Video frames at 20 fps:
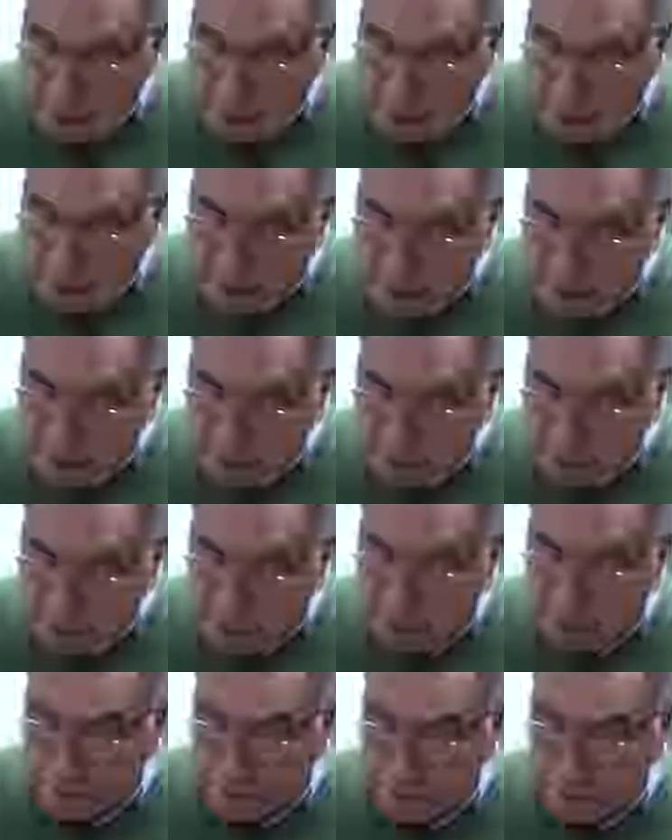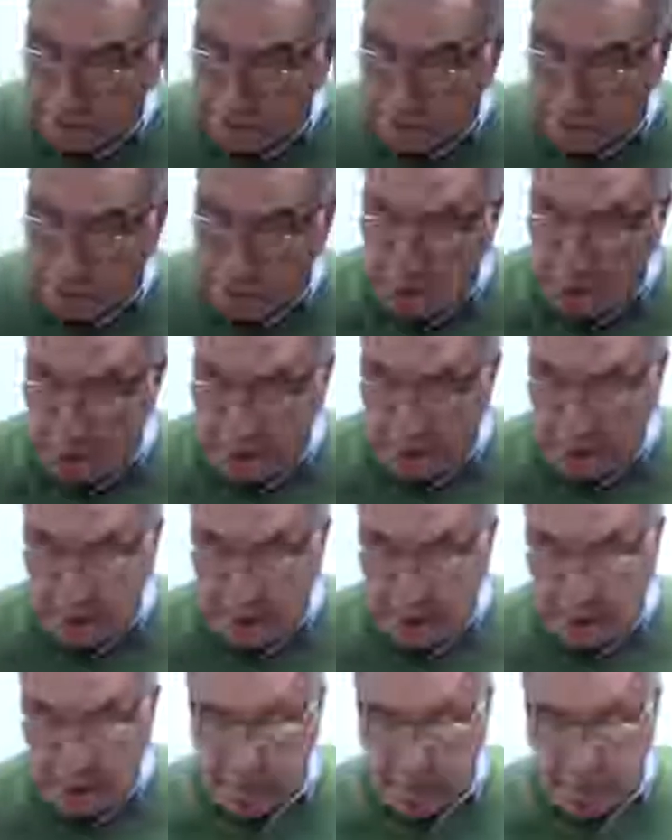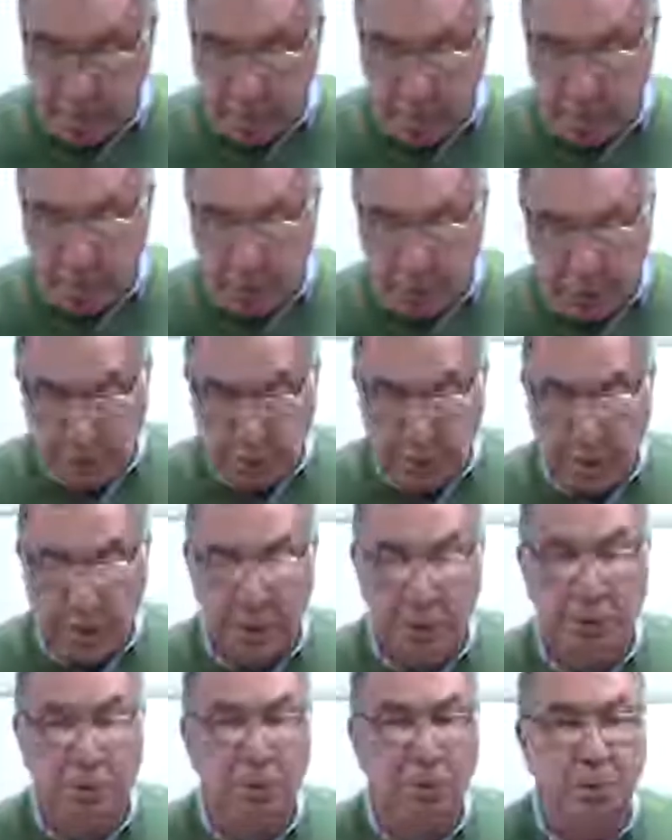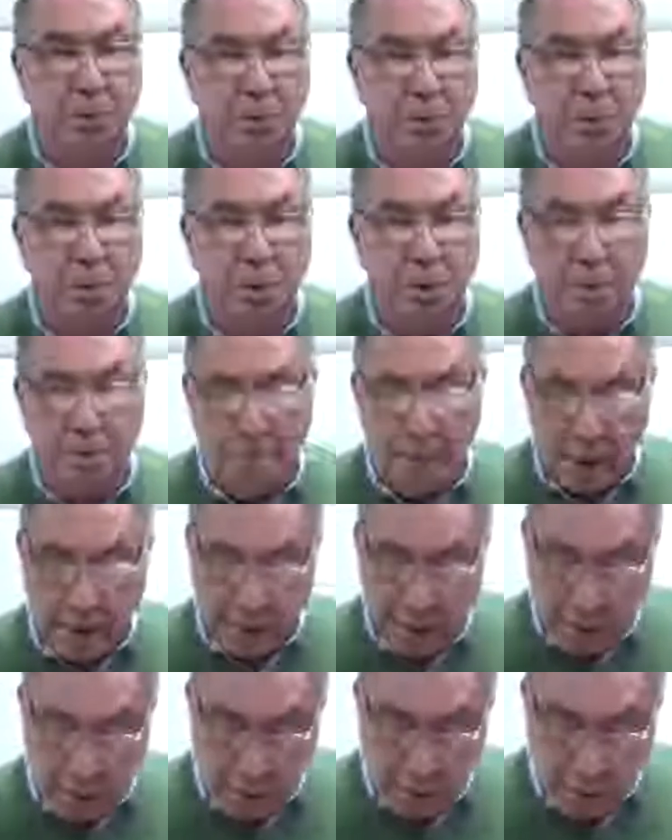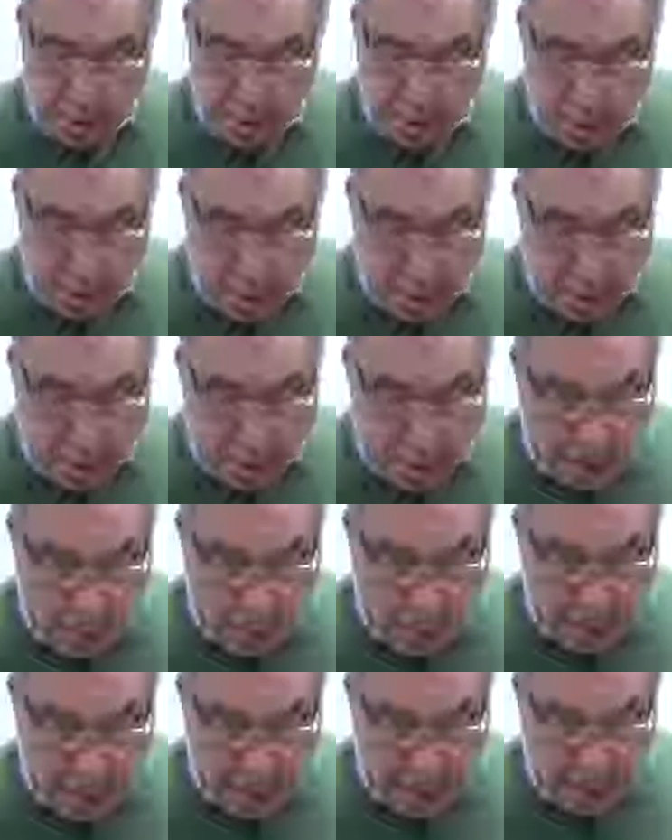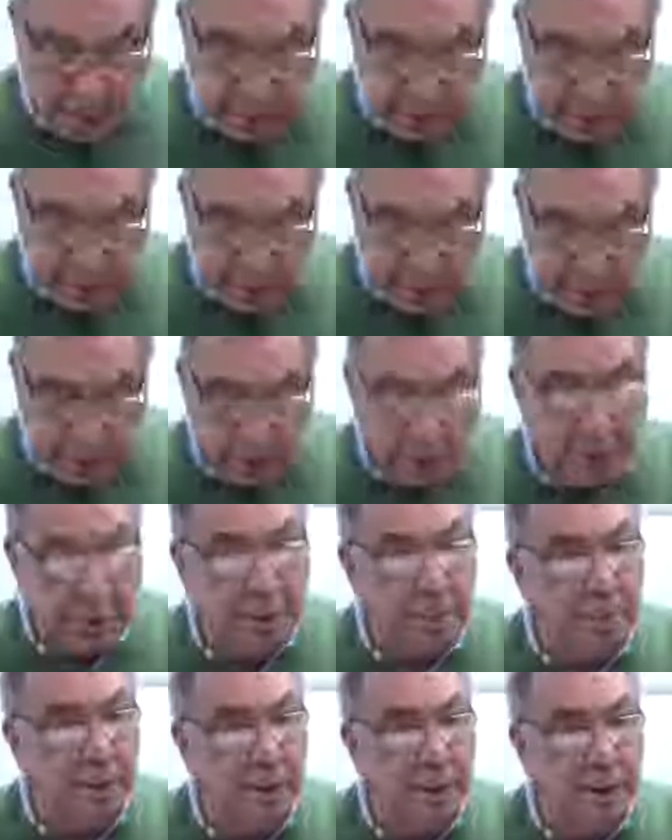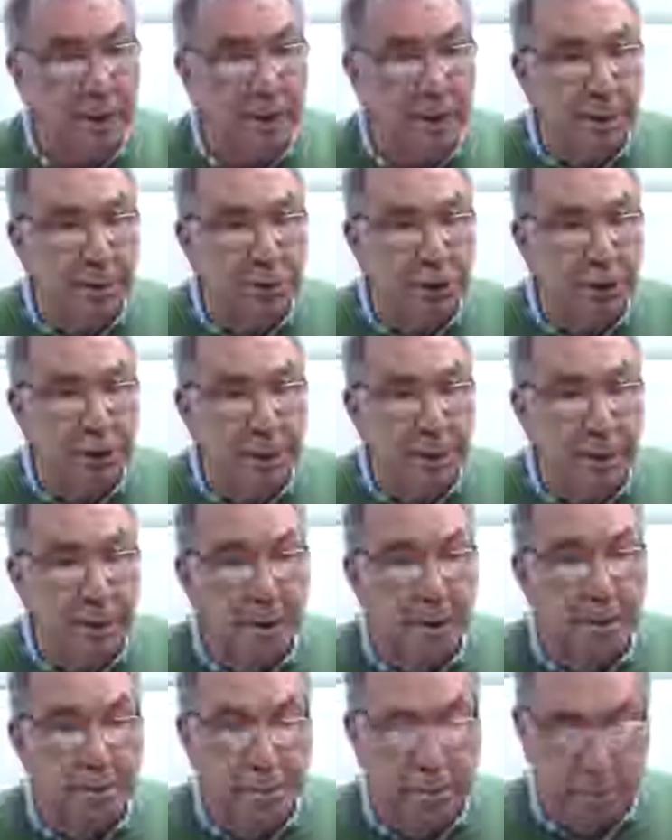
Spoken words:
I had trouble situating that in a Midwestern high school quarterback with aspirations of being an engineer.